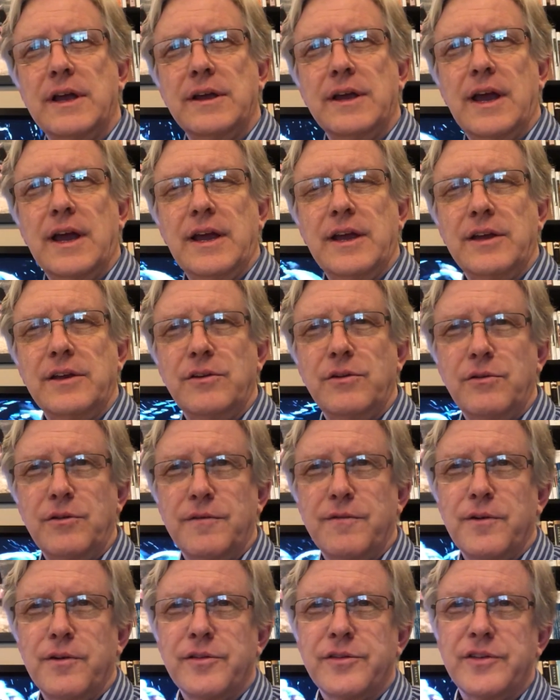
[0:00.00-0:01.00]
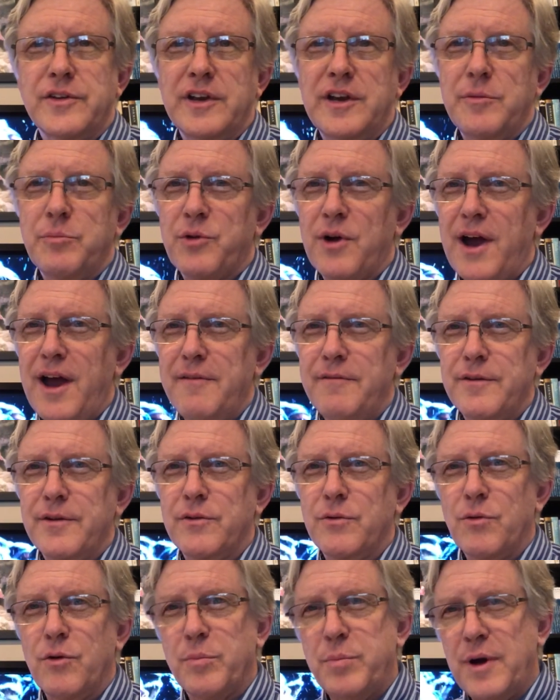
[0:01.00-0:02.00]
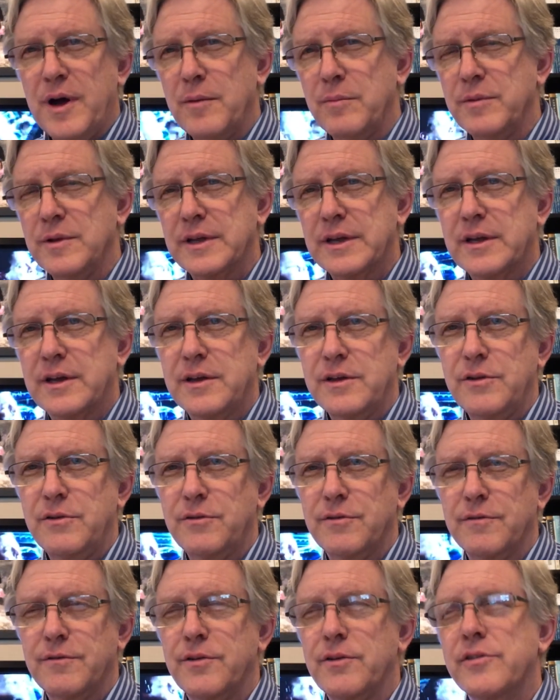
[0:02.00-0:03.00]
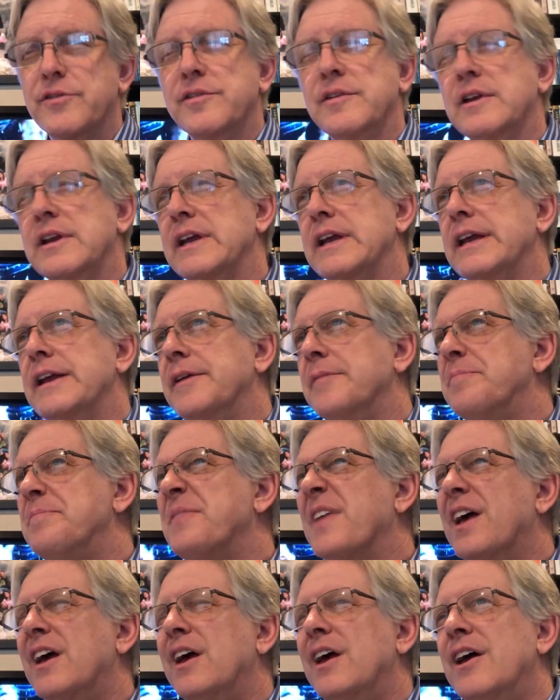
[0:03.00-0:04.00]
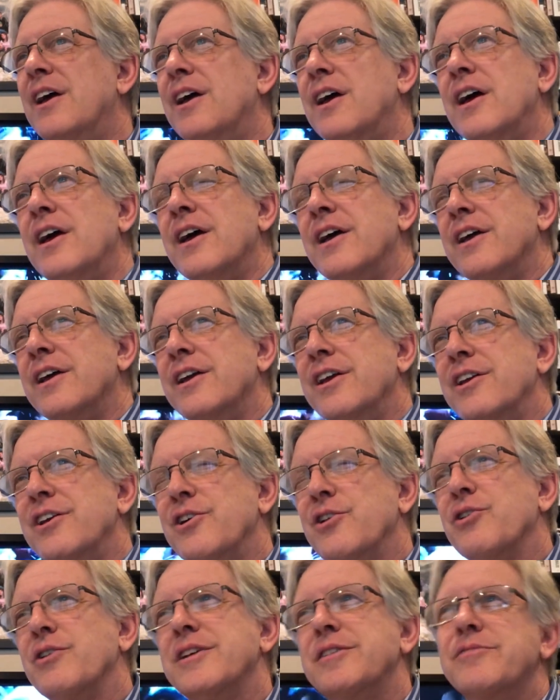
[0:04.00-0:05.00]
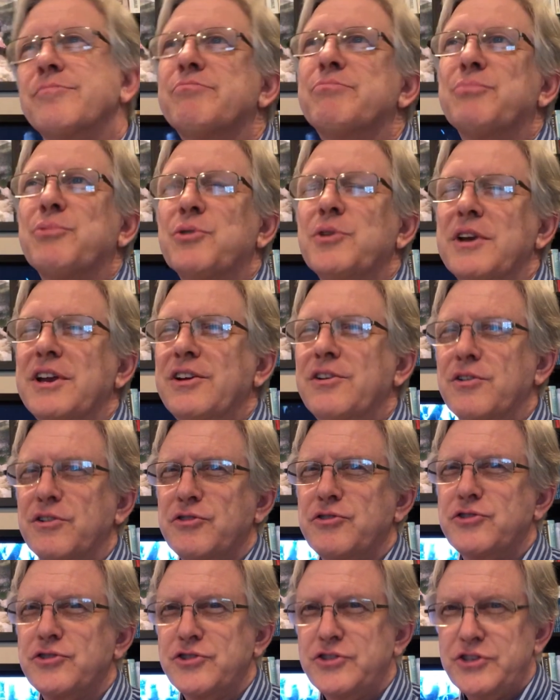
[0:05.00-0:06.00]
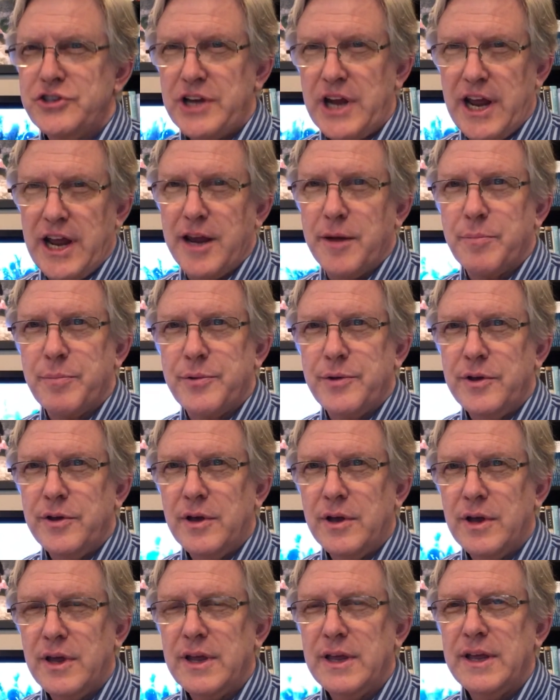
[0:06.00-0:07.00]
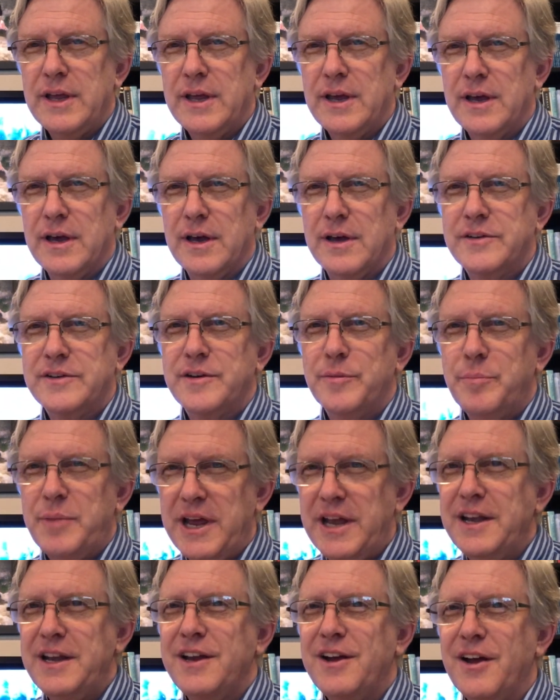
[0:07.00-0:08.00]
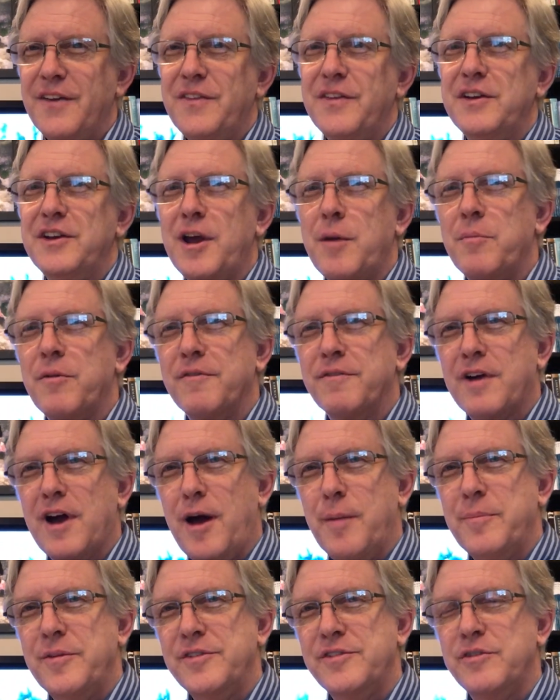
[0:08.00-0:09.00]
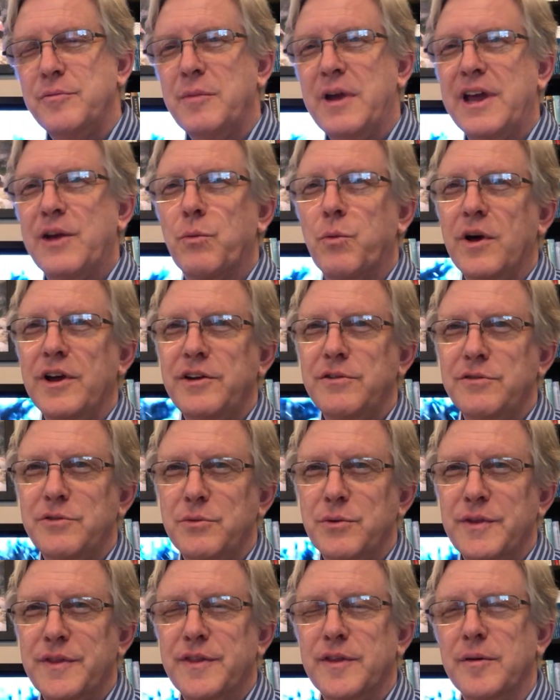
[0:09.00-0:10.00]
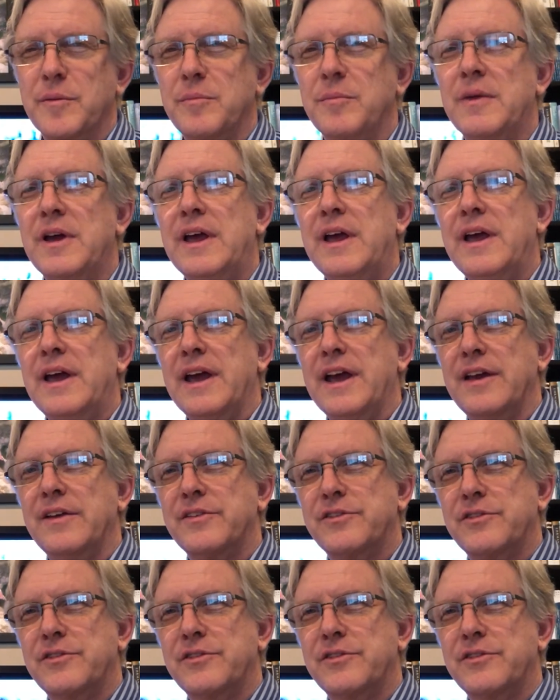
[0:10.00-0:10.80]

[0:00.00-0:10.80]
a university, private or public university, you're in pretty good shape. depending on the number of copies you make, what you do with them, and